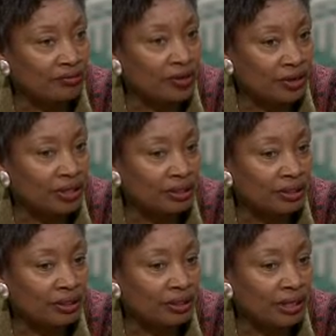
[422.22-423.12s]
very,
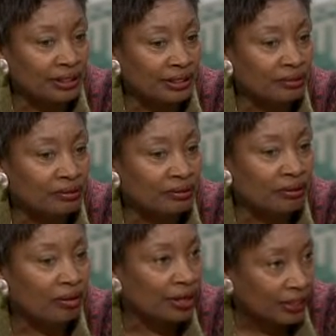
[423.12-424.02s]
I think,
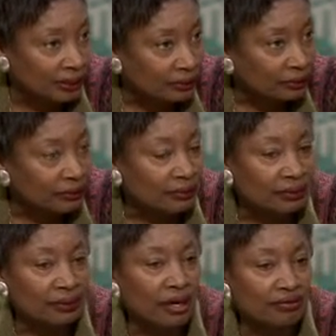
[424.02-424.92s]
heartening
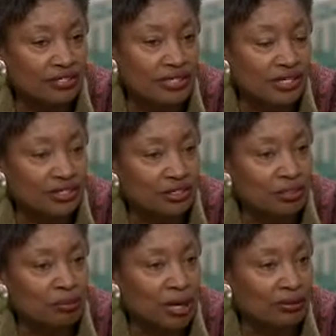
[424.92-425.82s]
conversation
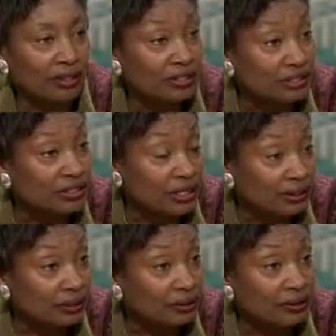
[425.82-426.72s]
about his
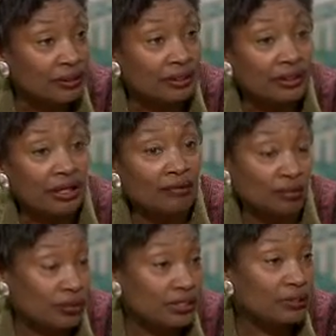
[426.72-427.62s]
agenda. Of
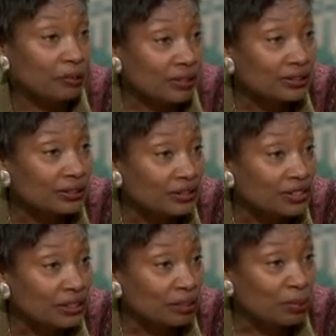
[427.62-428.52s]
course, he wants his
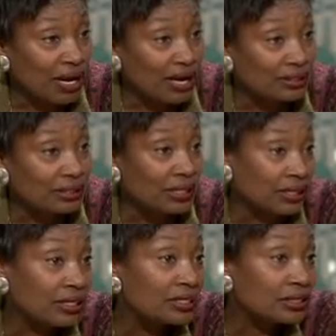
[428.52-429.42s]
agenda passed,
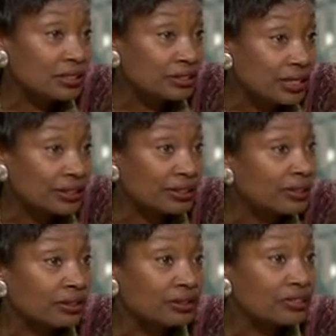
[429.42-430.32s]
and his
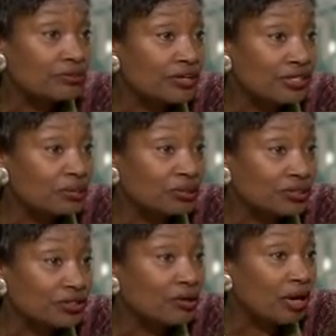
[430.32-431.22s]
agenda looks very
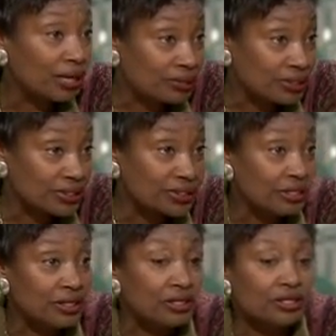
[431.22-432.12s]
similar to ours.
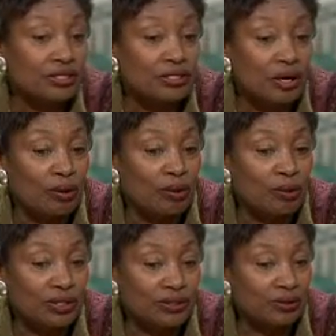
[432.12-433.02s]
So
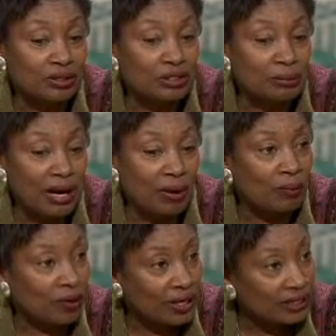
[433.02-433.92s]
we talked about
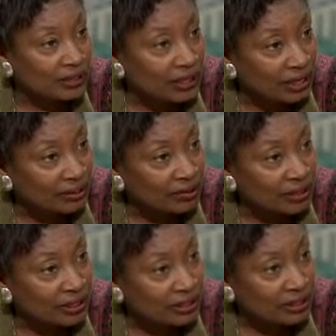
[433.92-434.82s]
working
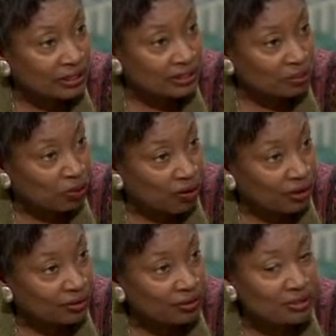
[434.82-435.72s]
together as
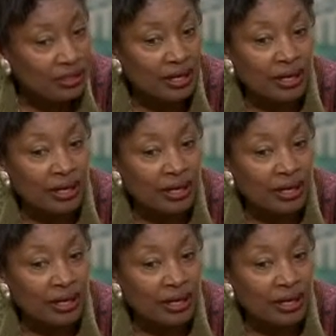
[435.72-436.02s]
partners,